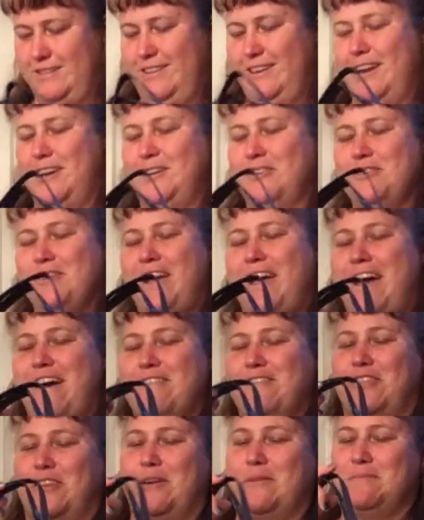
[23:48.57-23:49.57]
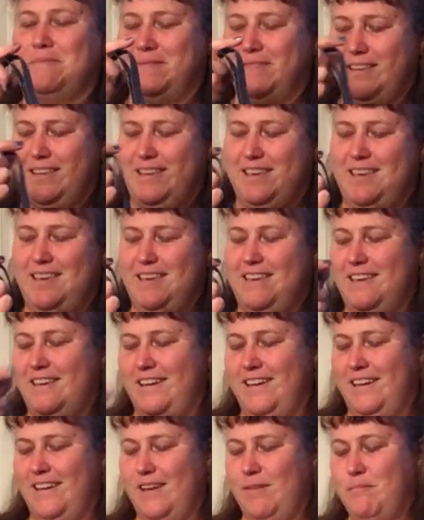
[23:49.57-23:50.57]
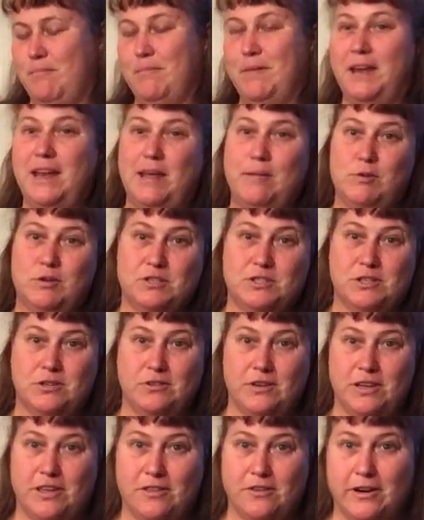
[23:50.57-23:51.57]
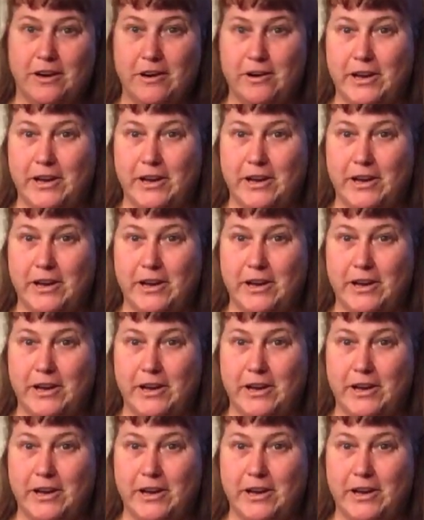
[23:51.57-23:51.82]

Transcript: and I don't have them. And my neighbors don't either, I